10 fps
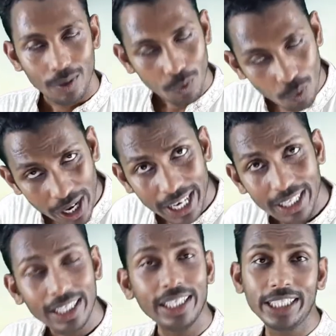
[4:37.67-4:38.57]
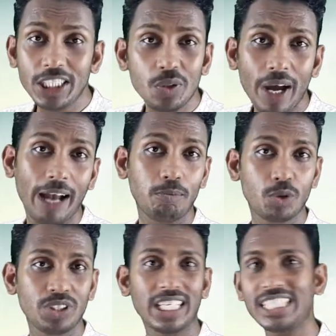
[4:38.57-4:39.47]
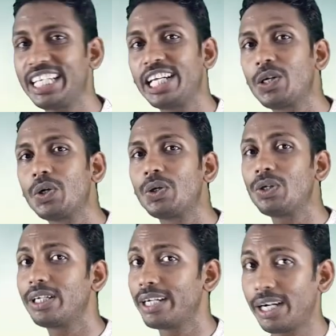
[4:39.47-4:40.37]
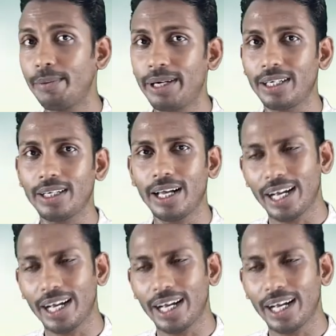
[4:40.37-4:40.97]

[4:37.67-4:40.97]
where you have to just ignore grammar.